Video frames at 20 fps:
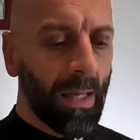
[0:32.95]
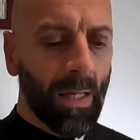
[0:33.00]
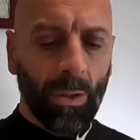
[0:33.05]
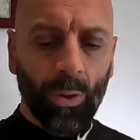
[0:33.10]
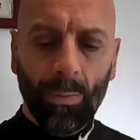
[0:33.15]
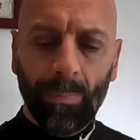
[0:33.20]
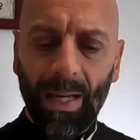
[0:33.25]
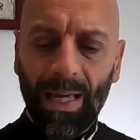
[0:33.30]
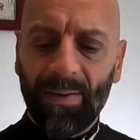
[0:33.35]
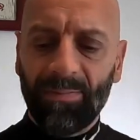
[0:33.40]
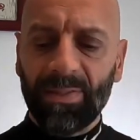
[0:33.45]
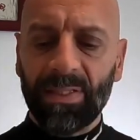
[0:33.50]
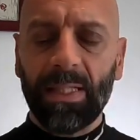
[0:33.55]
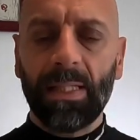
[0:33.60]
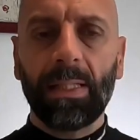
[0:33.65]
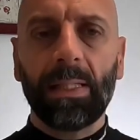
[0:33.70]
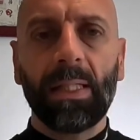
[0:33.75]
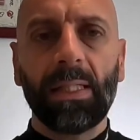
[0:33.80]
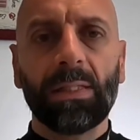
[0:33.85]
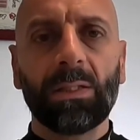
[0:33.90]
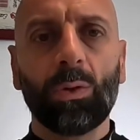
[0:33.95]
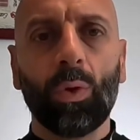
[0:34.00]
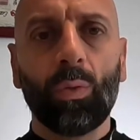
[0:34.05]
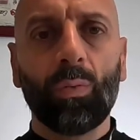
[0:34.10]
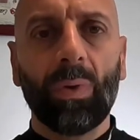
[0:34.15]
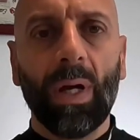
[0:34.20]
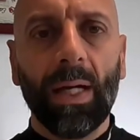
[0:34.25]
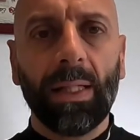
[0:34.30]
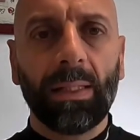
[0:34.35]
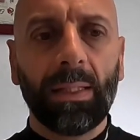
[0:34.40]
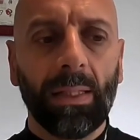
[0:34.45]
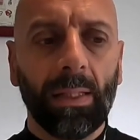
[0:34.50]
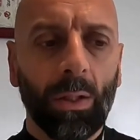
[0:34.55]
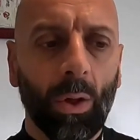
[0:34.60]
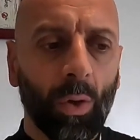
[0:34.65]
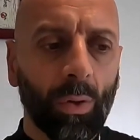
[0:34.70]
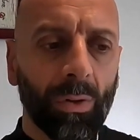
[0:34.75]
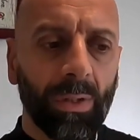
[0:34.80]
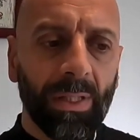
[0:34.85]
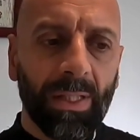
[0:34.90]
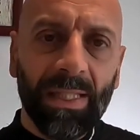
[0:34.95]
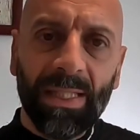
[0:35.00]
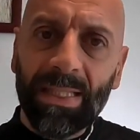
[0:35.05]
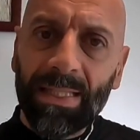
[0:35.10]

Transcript: You may have seen this already on uh,